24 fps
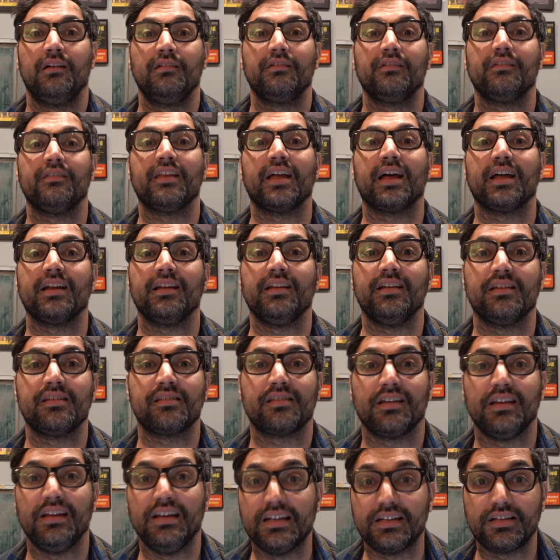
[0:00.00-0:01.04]
That
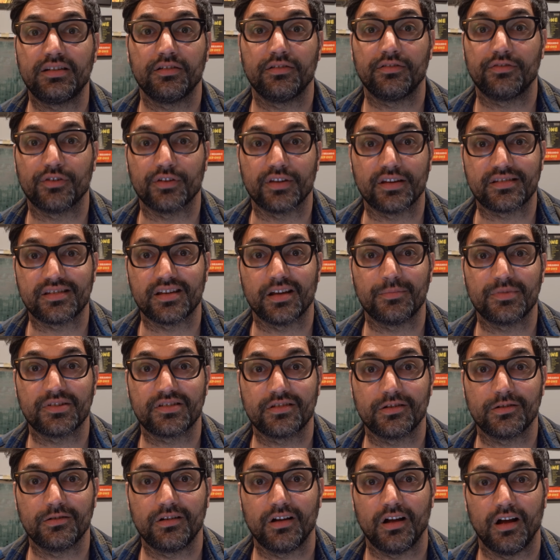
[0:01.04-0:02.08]
is it for this
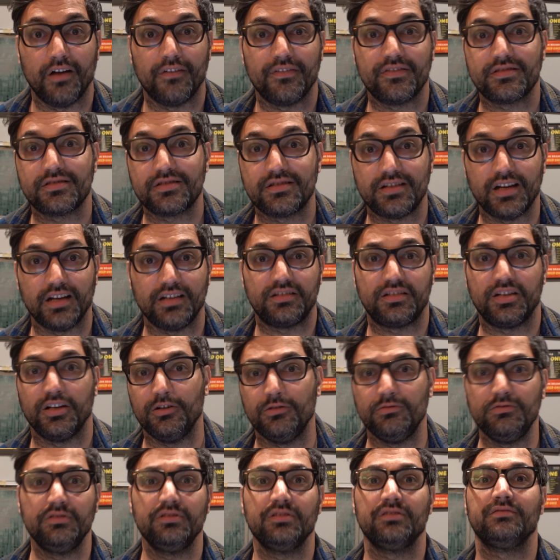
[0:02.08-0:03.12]
episode of Stay
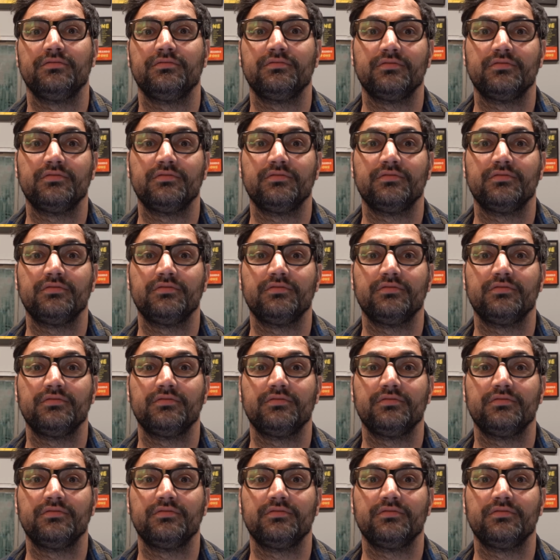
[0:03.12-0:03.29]
Tuned.